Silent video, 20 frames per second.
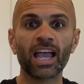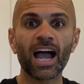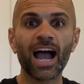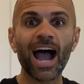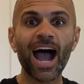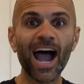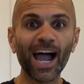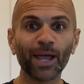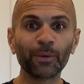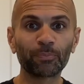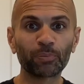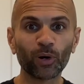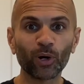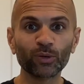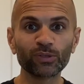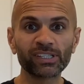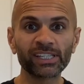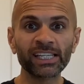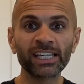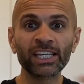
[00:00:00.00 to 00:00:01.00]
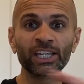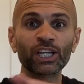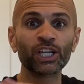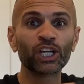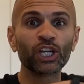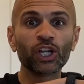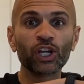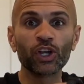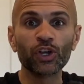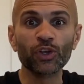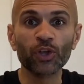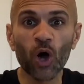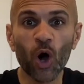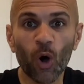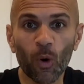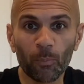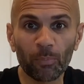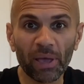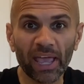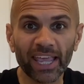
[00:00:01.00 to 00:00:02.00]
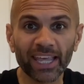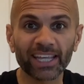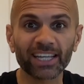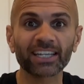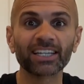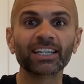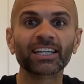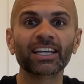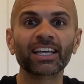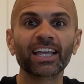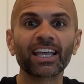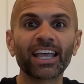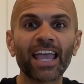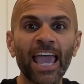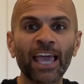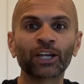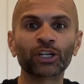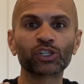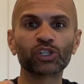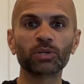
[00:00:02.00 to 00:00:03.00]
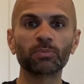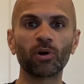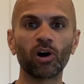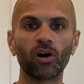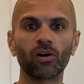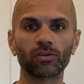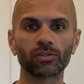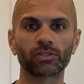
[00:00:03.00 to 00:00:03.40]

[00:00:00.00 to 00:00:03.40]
high protein, no bake energy balls.